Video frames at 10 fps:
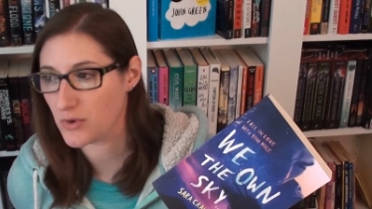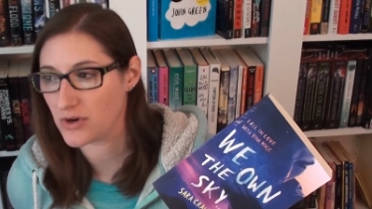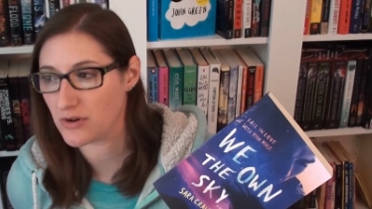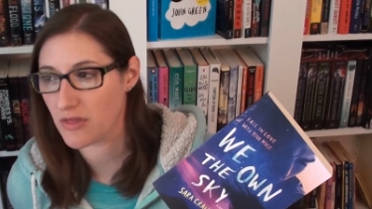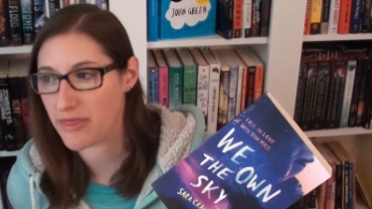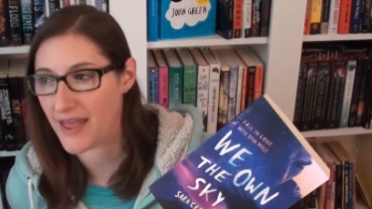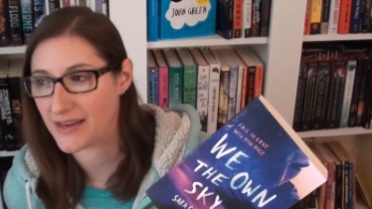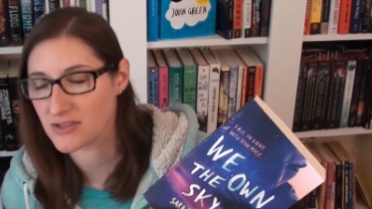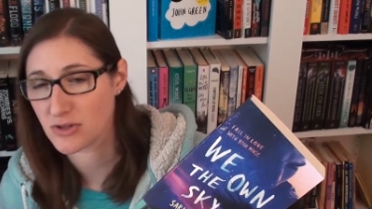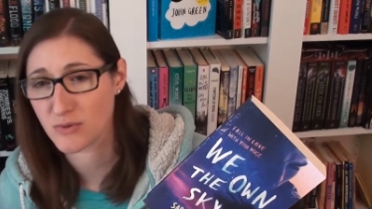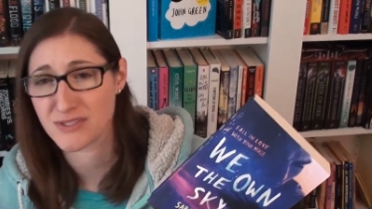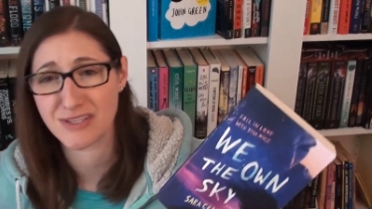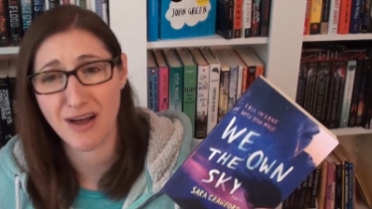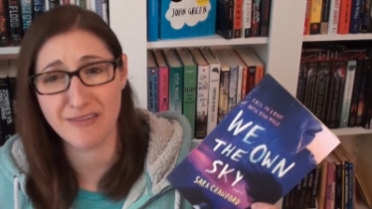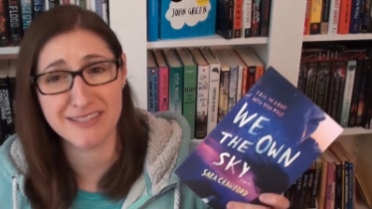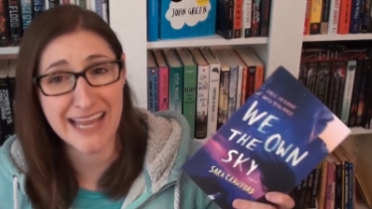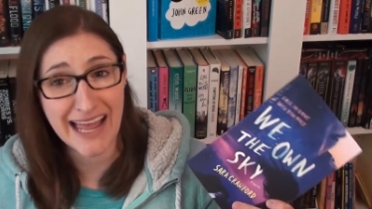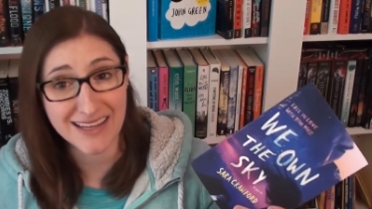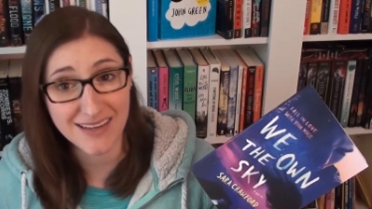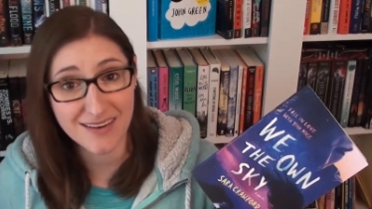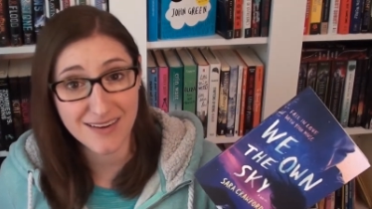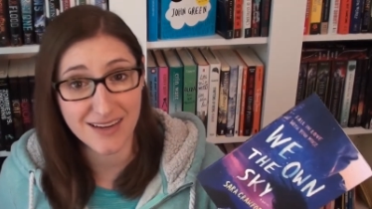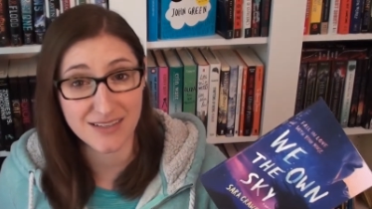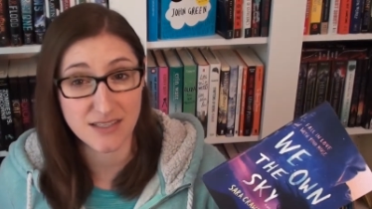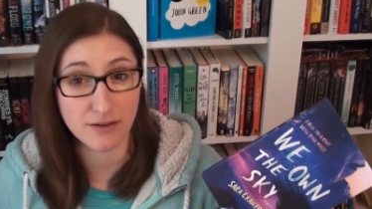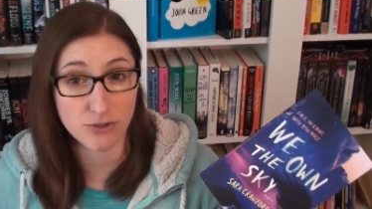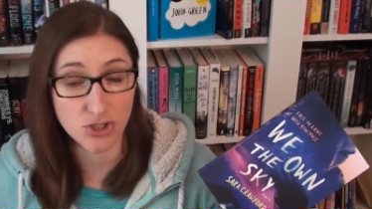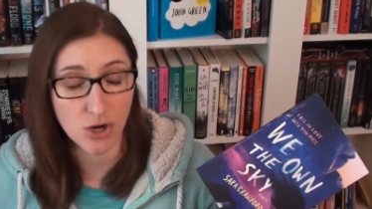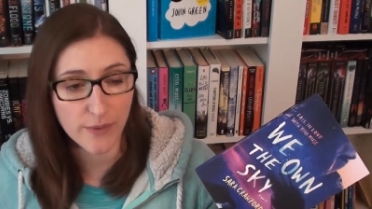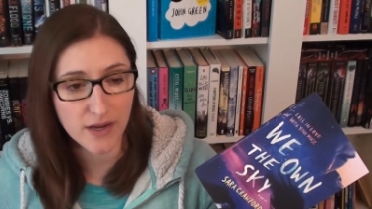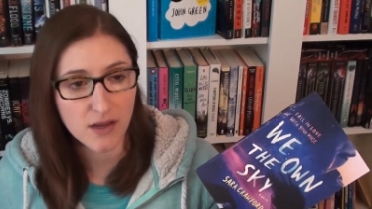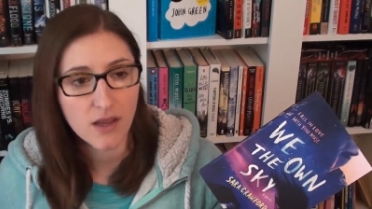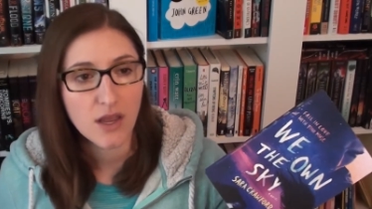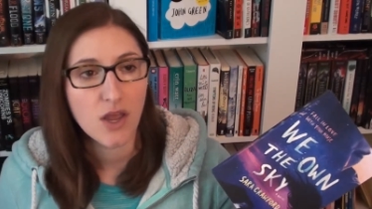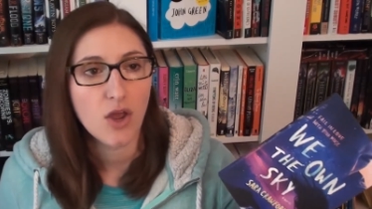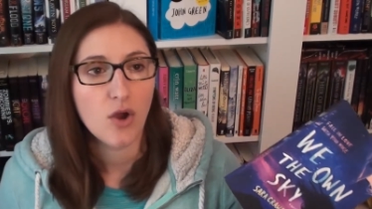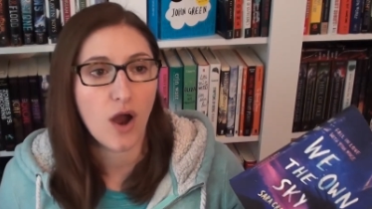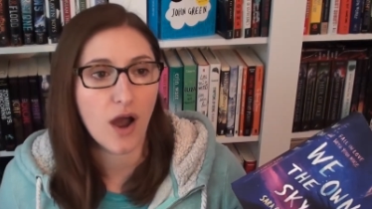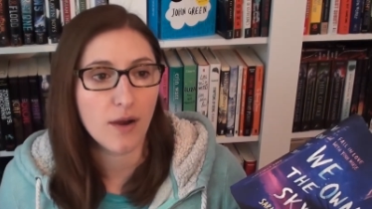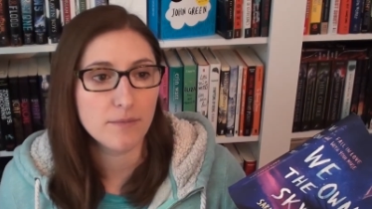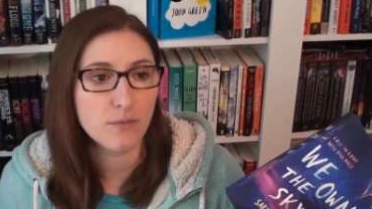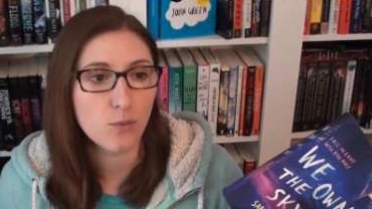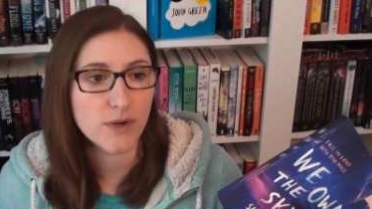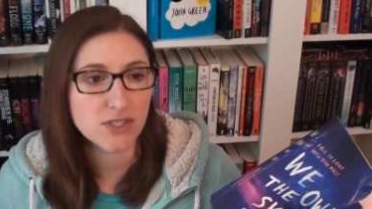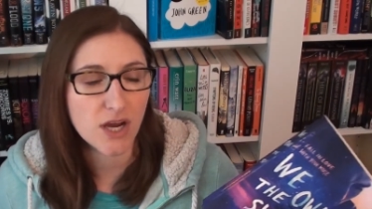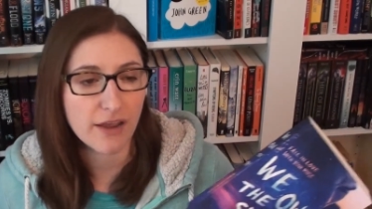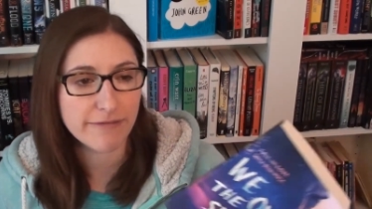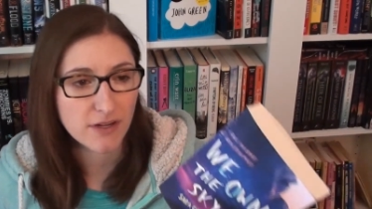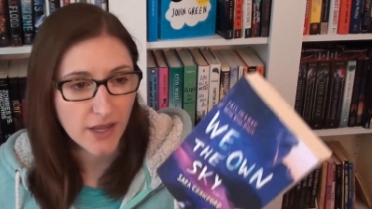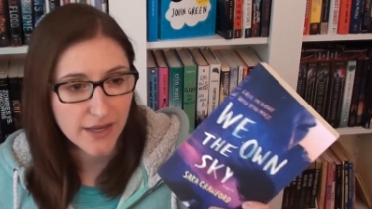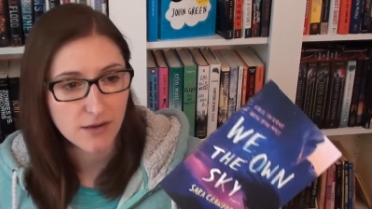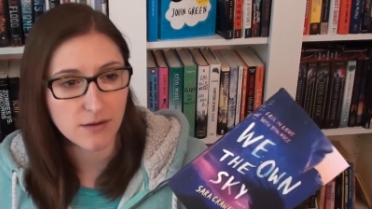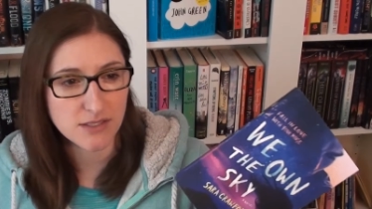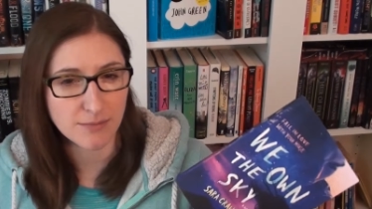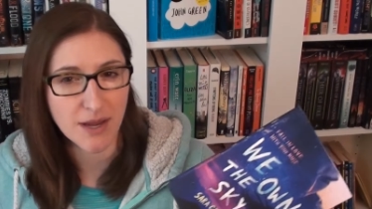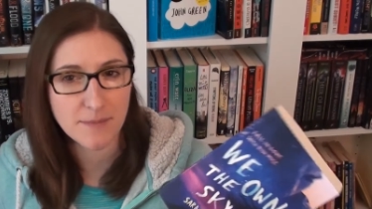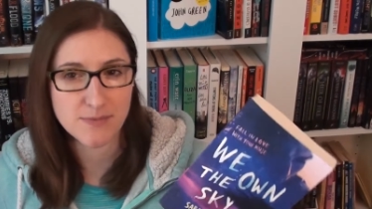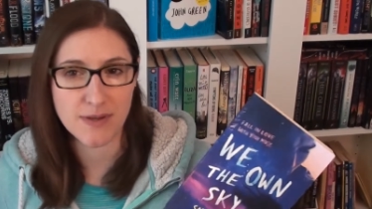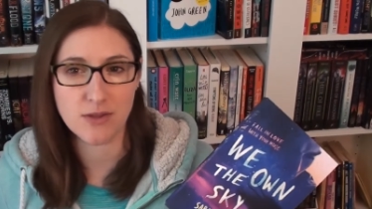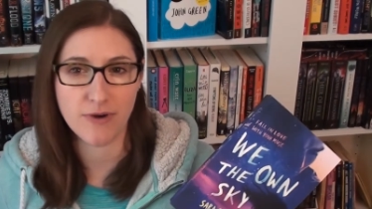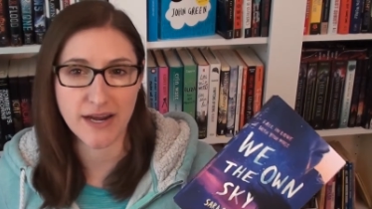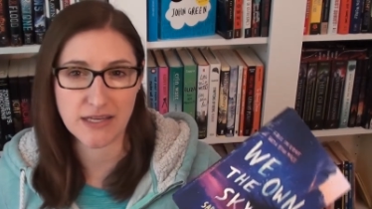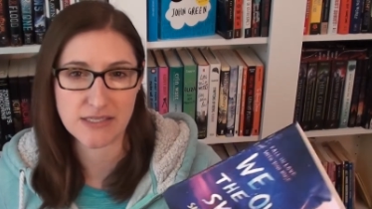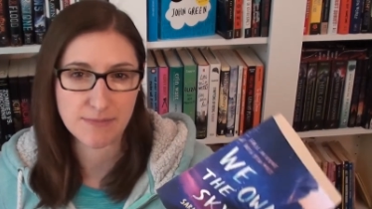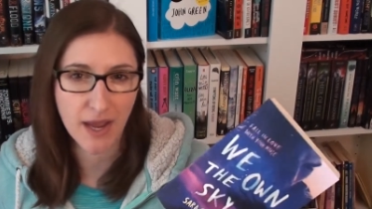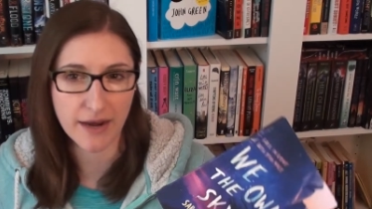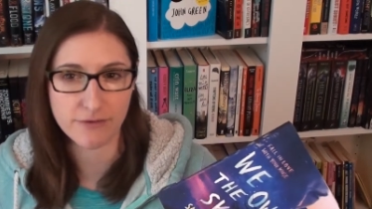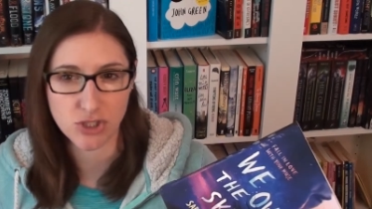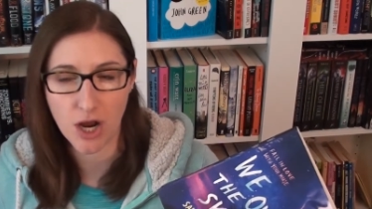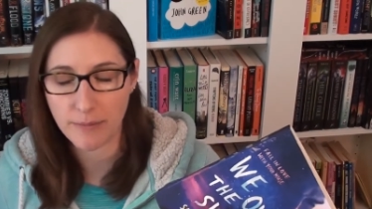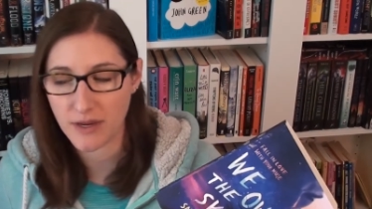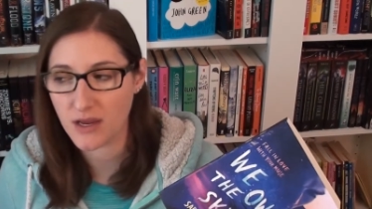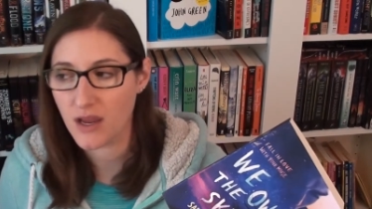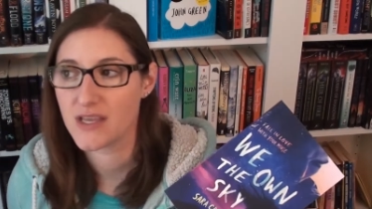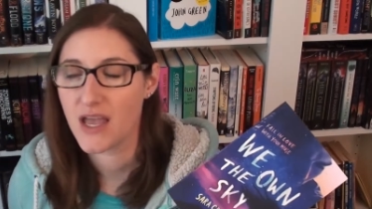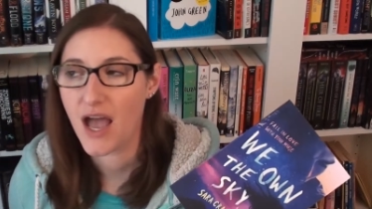were that there was a lot of telling instead of showing, um, which I feel like sometimes made the writing seem kind of choppy.